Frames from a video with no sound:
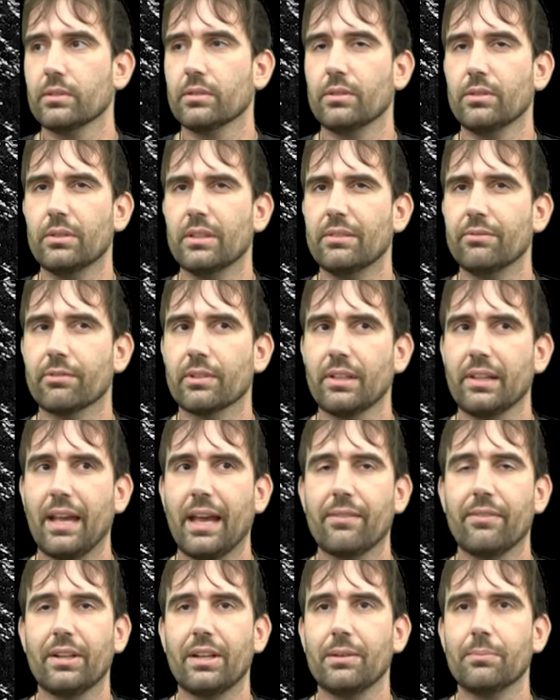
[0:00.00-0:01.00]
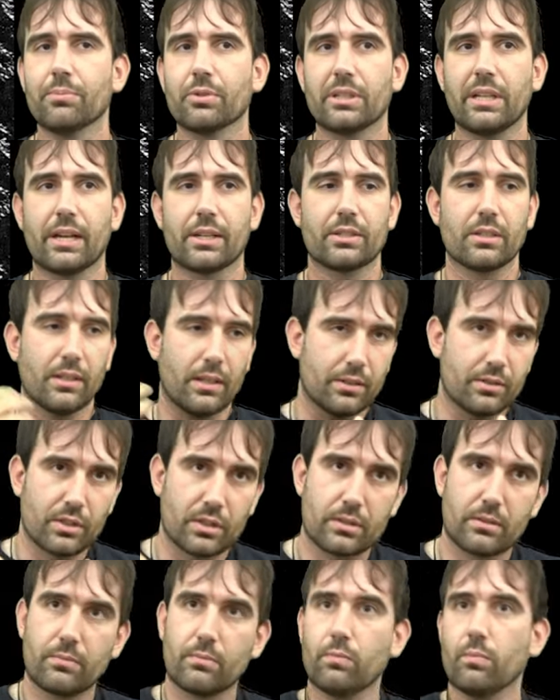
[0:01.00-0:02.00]
you didn't really have any protection. It
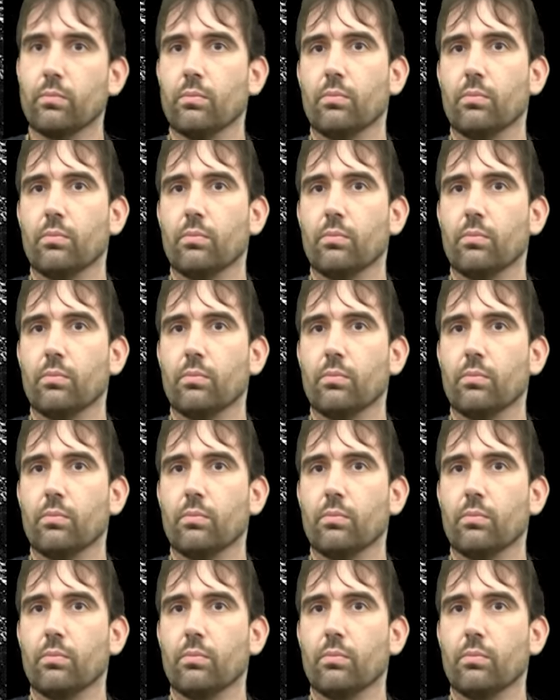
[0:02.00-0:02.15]
just